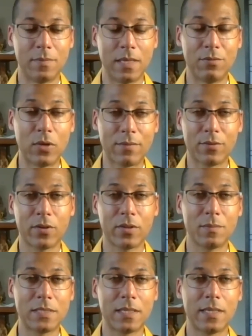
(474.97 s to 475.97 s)
If you haven't heard
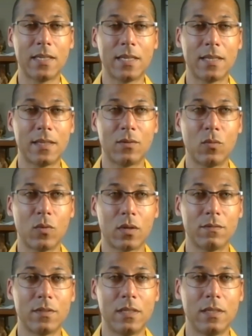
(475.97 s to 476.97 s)
me say it, I think one
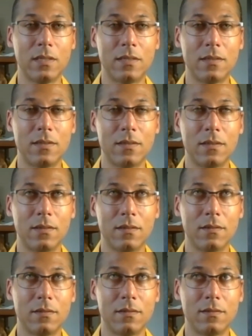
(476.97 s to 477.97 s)
of the
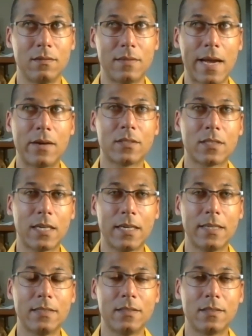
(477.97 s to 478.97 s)

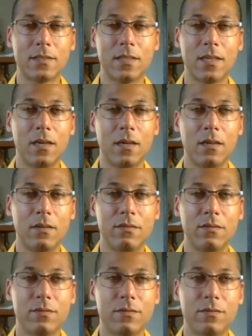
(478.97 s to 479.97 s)
downsides of